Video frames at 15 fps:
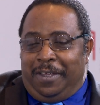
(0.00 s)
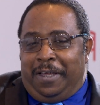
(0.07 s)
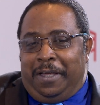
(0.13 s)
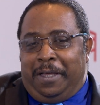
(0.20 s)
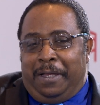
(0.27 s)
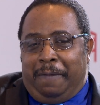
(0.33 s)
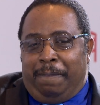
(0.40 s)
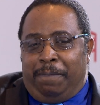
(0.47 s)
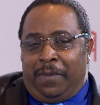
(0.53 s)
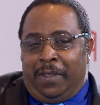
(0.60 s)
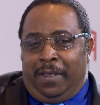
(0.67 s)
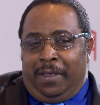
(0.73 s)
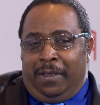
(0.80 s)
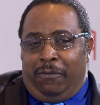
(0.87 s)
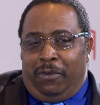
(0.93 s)
Um,
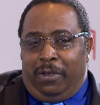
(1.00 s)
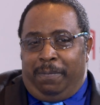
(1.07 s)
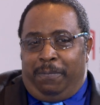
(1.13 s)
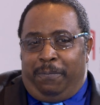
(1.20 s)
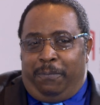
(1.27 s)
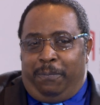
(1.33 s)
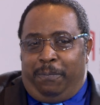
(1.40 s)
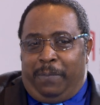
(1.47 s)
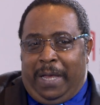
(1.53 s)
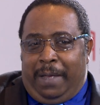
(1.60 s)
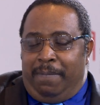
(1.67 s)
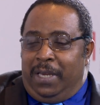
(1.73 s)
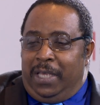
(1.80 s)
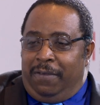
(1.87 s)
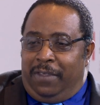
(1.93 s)
we, I
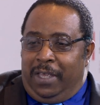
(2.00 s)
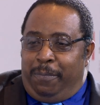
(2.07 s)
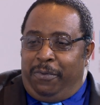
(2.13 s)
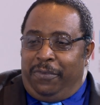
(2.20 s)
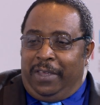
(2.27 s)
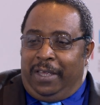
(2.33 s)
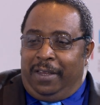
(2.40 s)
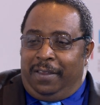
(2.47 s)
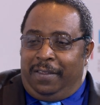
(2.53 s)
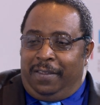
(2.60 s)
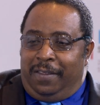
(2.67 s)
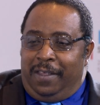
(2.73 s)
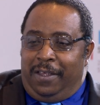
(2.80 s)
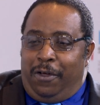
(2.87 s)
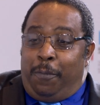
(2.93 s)
believe they present
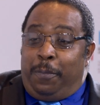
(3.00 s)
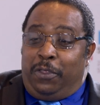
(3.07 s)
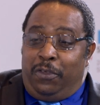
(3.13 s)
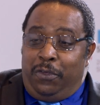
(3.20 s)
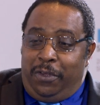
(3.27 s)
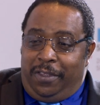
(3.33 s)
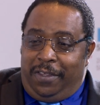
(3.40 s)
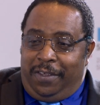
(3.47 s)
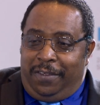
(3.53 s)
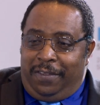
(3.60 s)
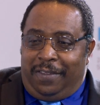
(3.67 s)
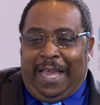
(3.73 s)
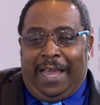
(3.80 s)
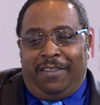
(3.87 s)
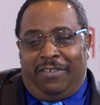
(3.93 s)
the
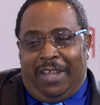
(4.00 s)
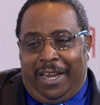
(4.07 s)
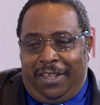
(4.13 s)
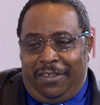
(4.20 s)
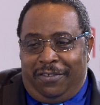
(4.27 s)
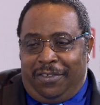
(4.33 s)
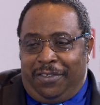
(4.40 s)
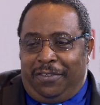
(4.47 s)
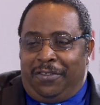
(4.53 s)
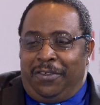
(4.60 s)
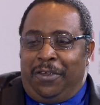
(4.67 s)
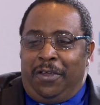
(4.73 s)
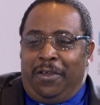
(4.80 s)
opportunities and challenges